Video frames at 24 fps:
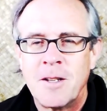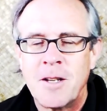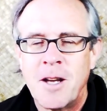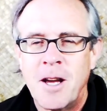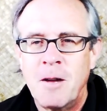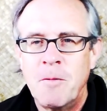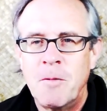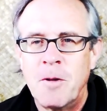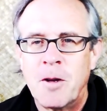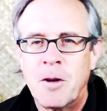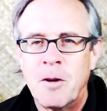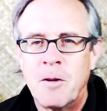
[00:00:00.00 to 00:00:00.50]

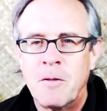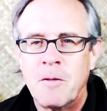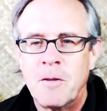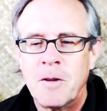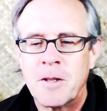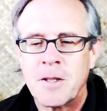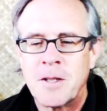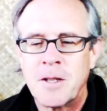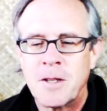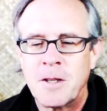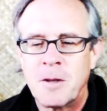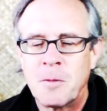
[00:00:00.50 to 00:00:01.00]
Time to go
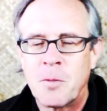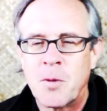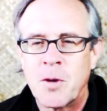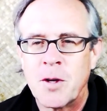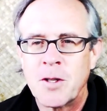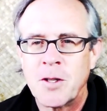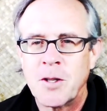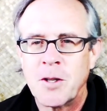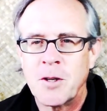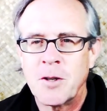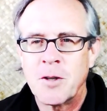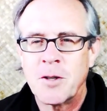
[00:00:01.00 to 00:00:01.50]
visit the
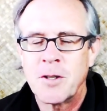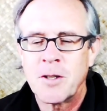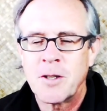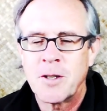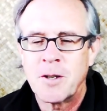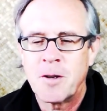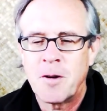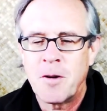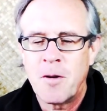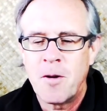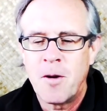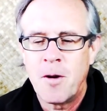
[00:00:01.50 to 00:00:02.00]

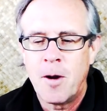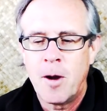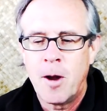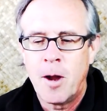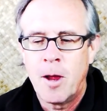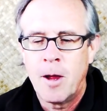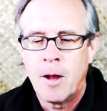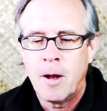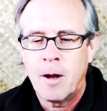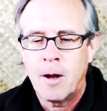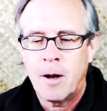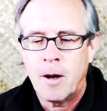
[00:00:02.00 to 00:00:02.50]
prisoners.
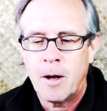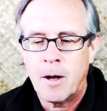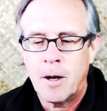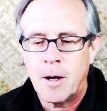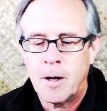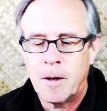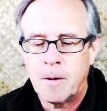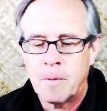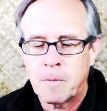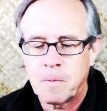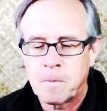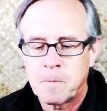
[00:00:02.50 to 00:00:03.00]

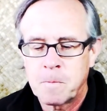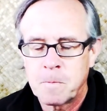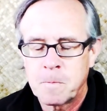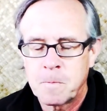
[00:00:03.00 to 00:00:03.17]
Um,